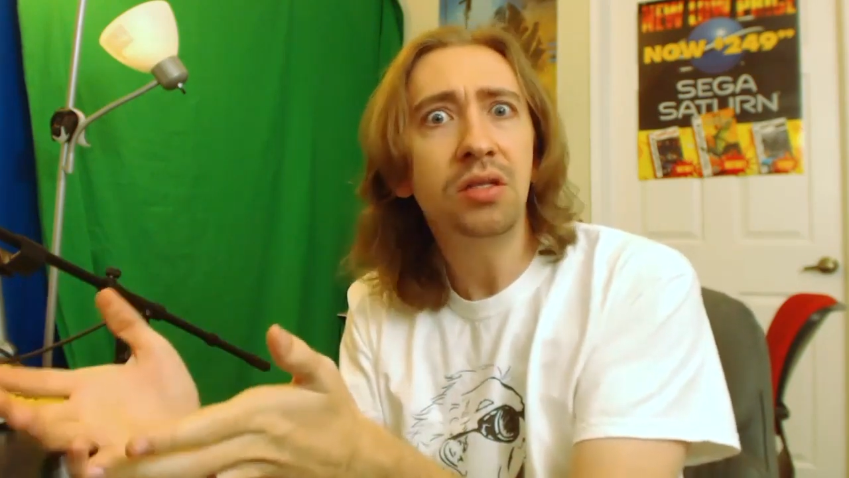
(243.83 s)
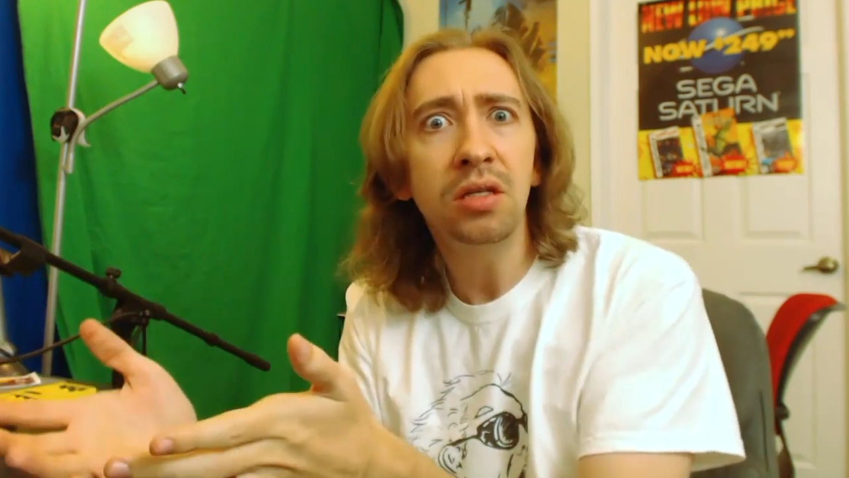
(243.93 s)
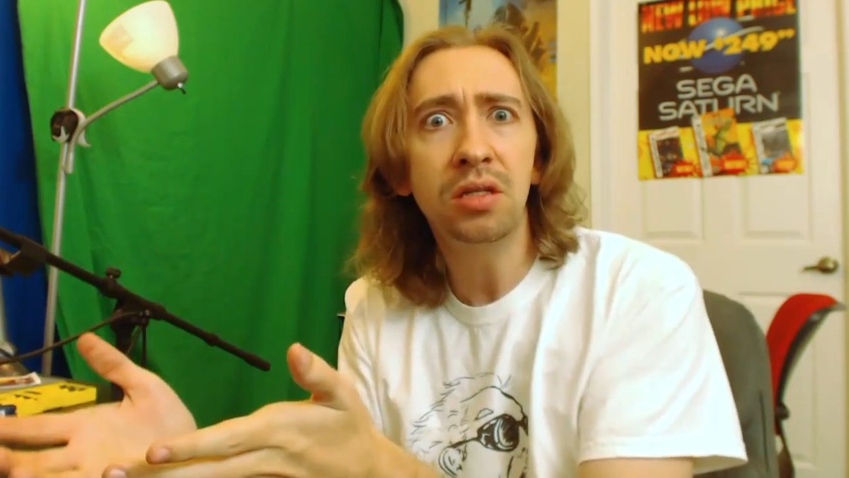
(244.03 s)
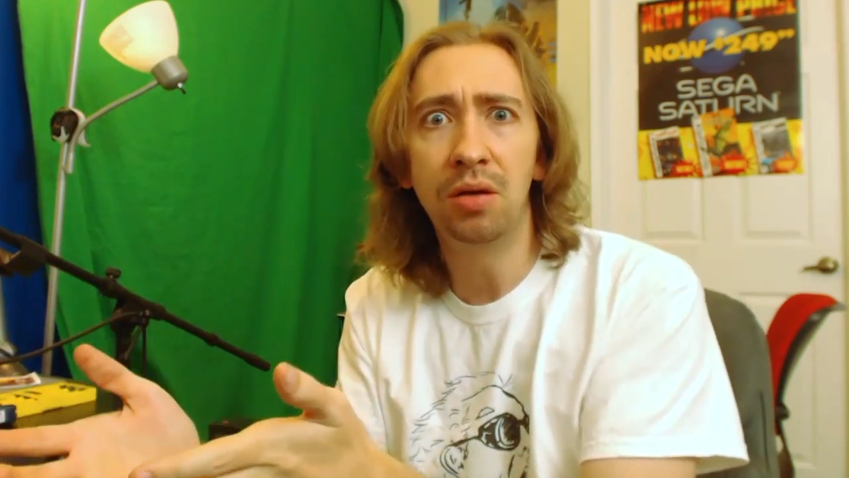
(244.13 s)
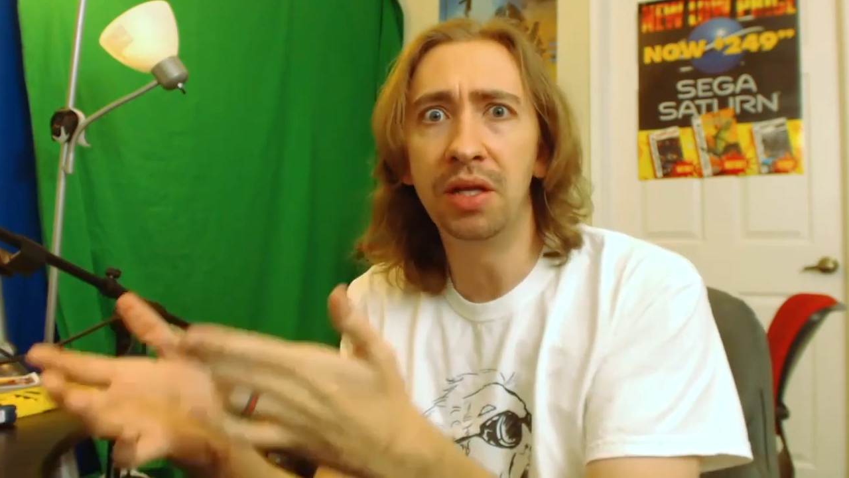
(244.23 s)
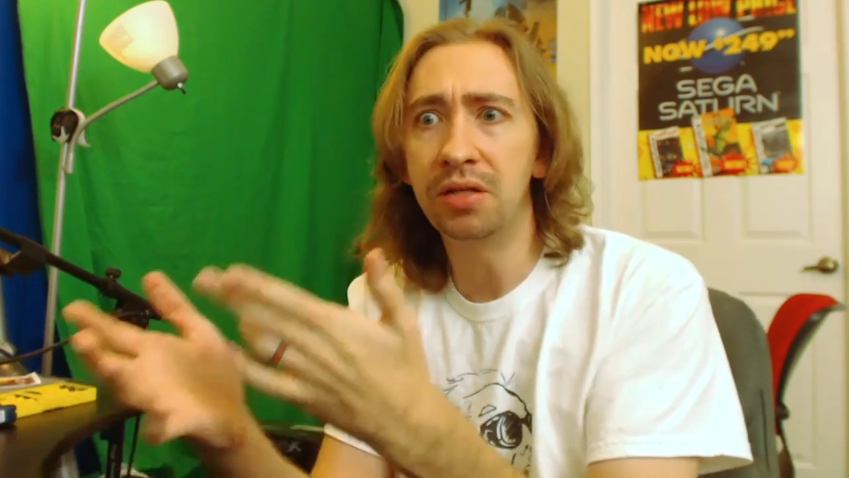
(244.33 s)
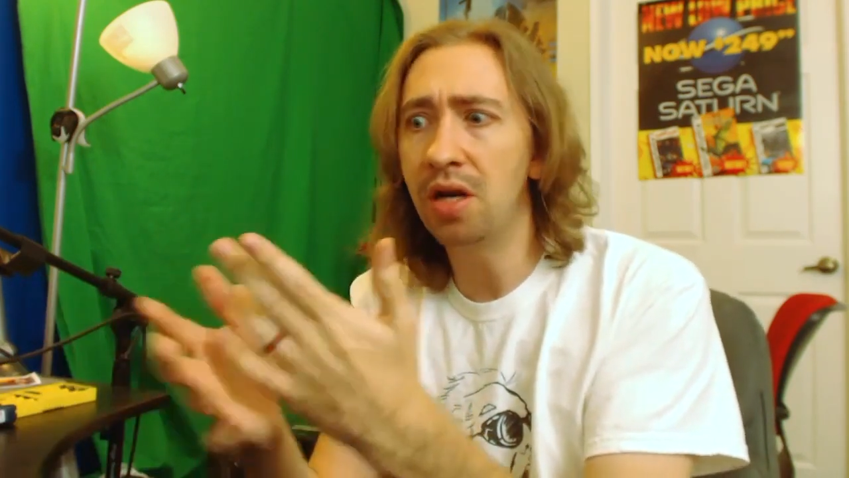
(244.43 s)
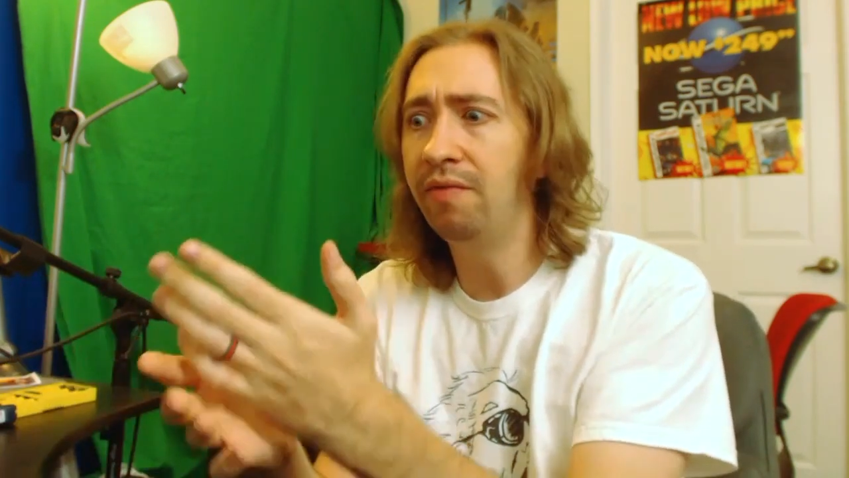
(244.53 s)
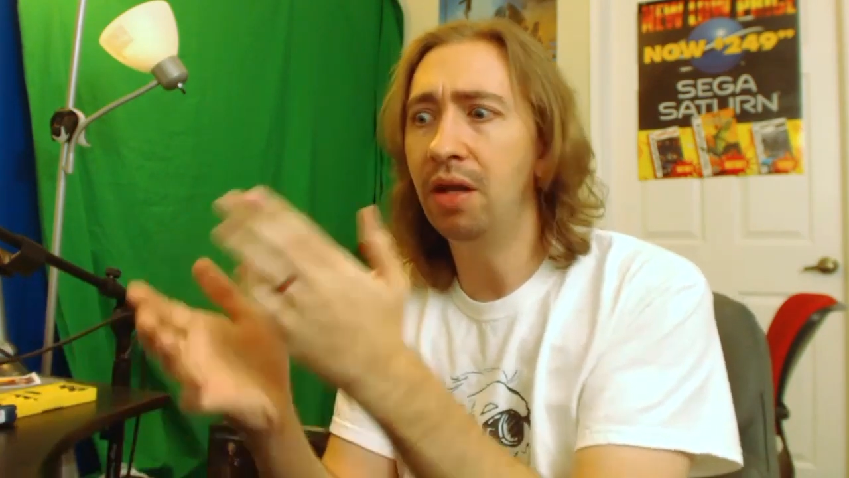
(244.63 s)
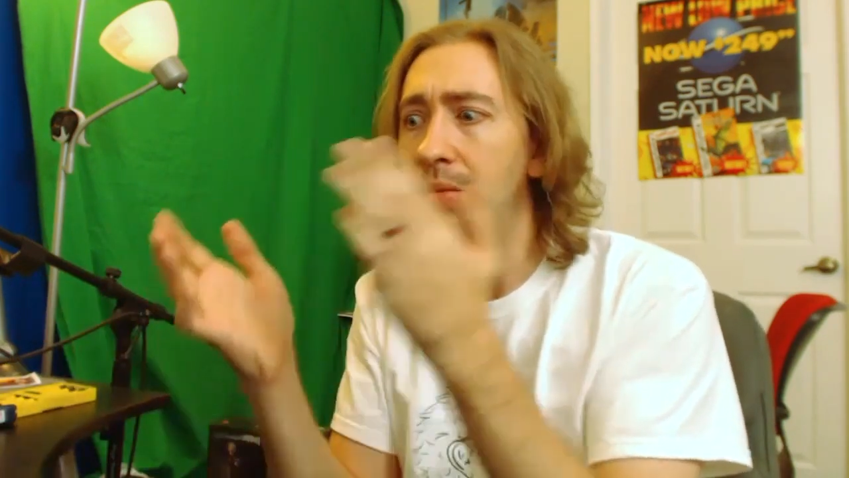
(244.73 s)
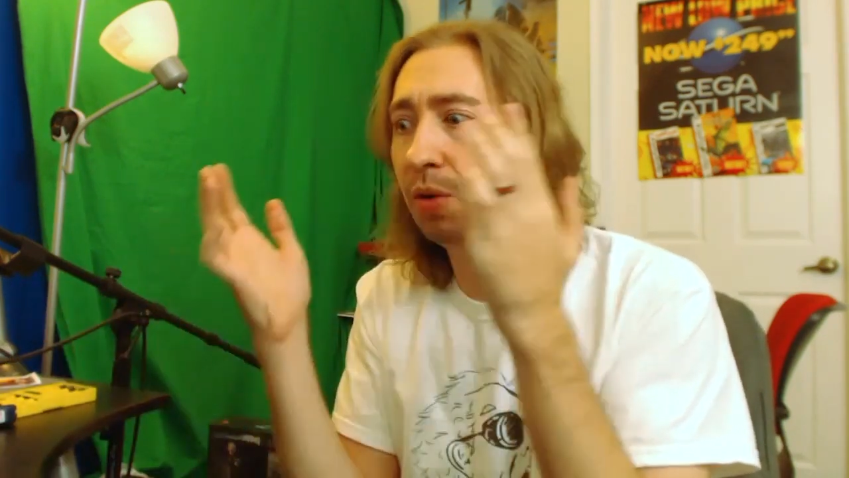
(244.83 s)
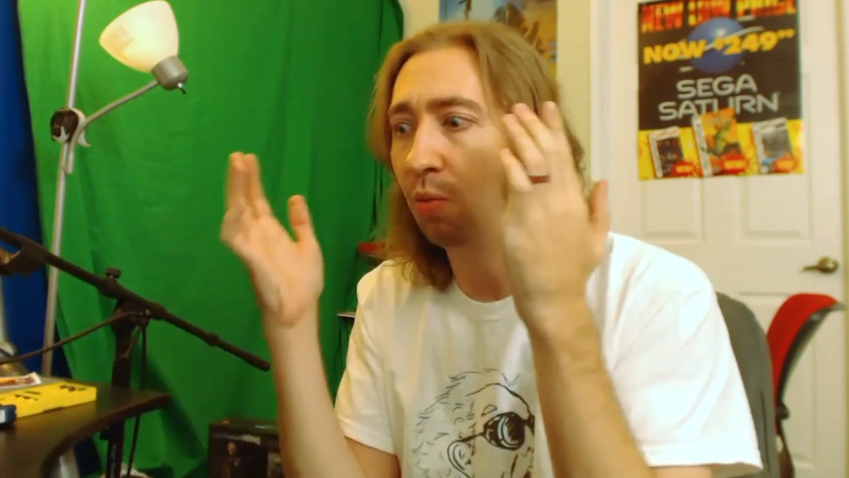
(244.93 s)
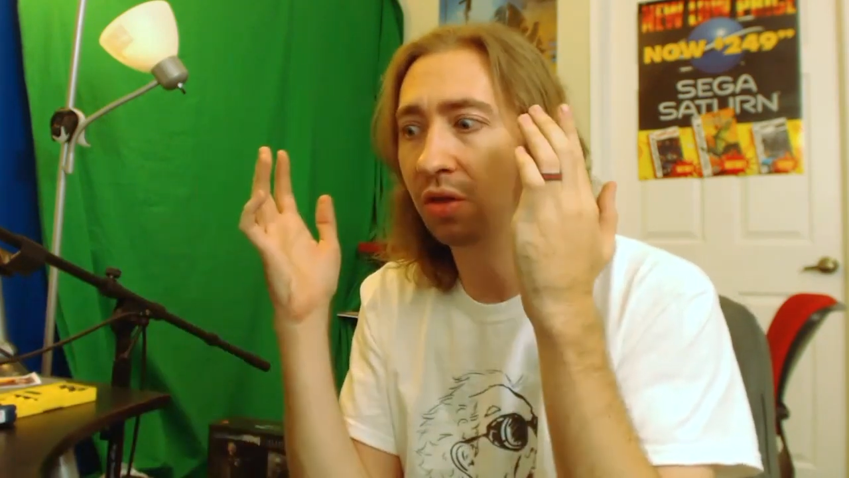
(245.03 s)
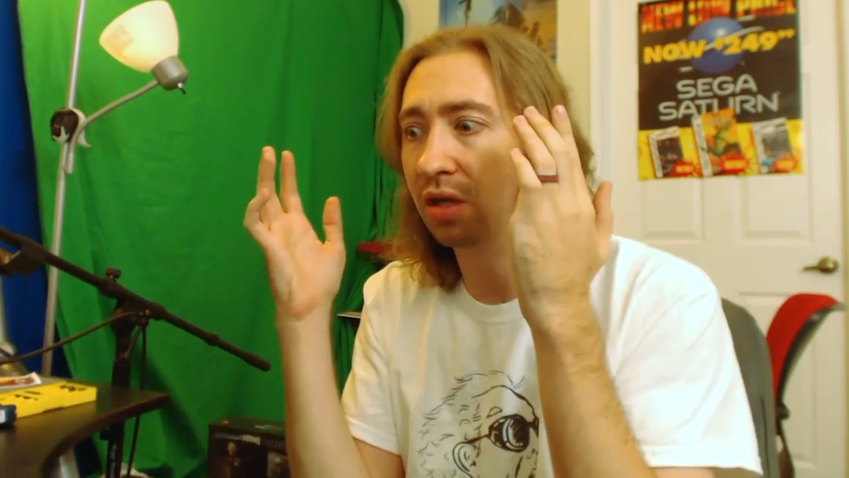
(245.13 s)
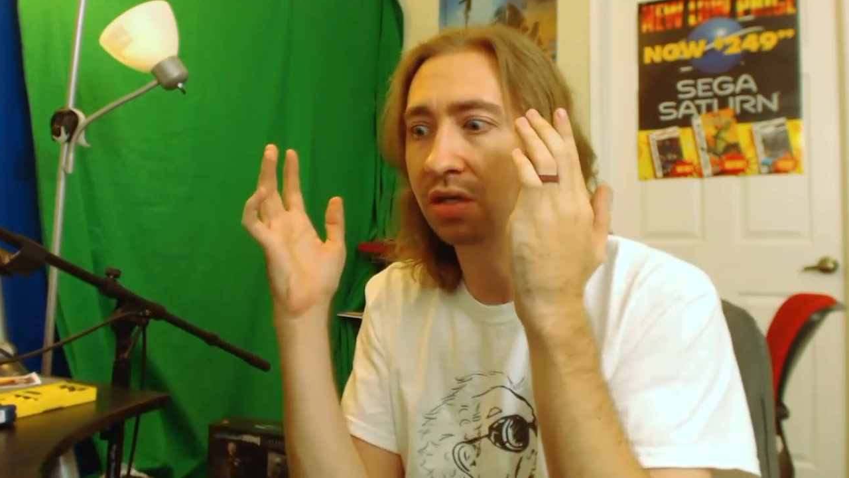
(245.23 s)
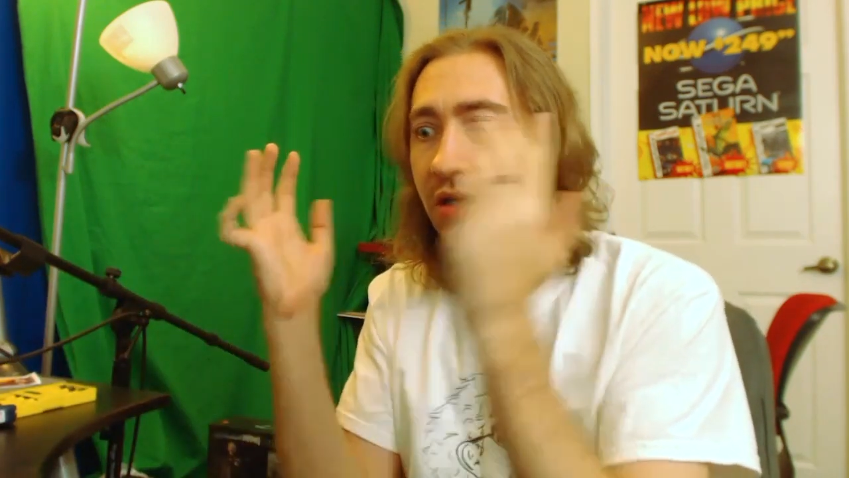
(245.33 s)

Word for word: system, and it's not even gonna be worth the